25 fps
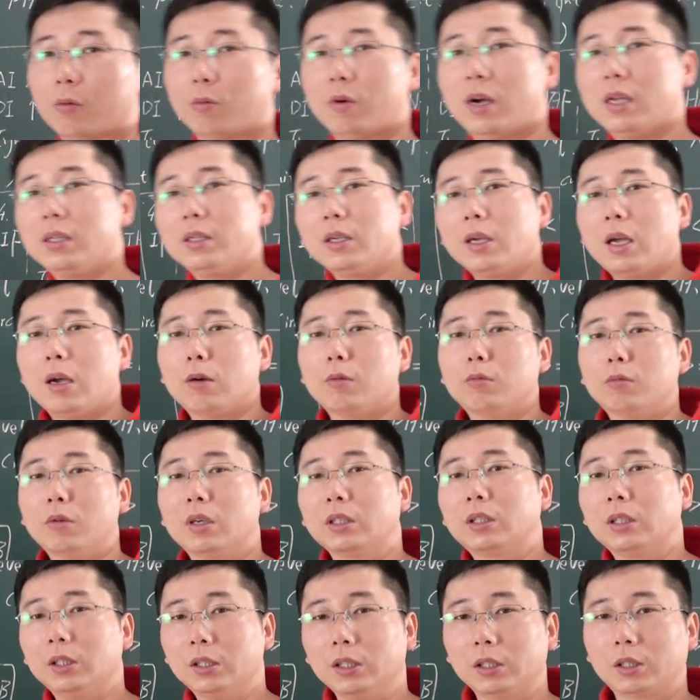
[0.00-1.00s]
whether have
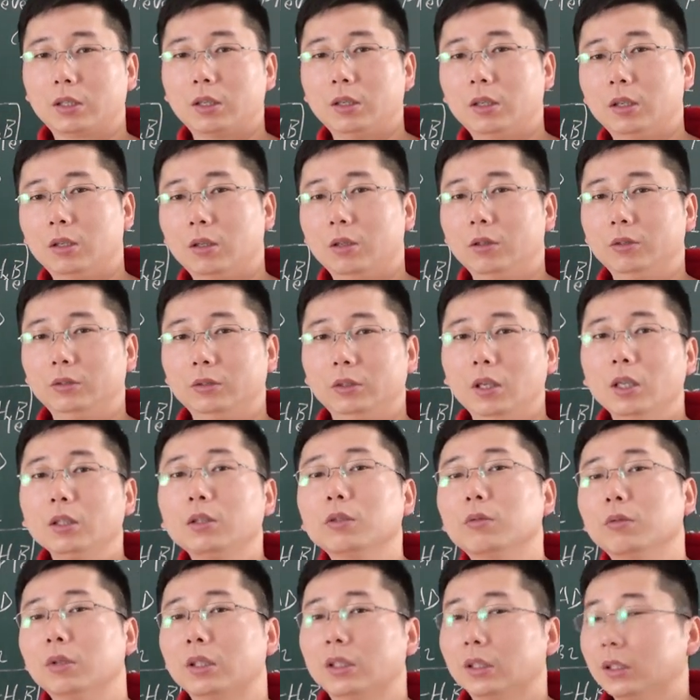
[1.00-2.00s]
water leak or
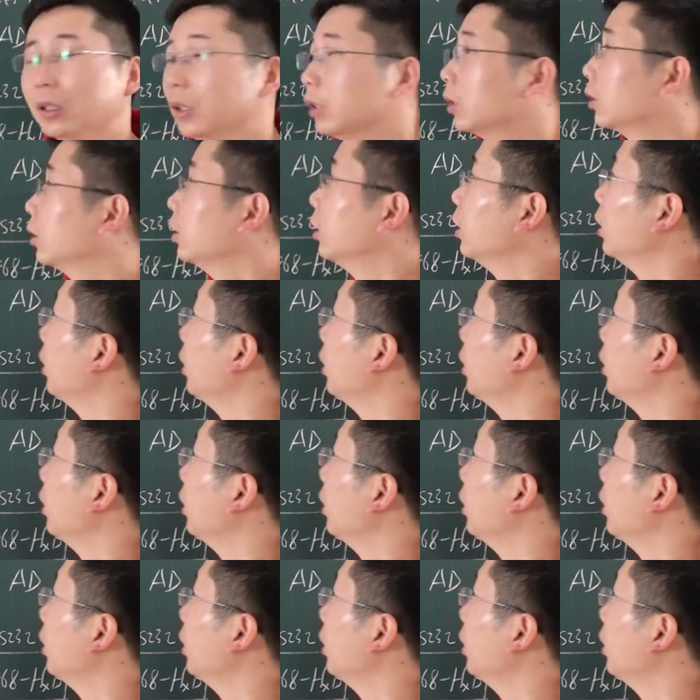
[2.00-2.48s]
not water leak.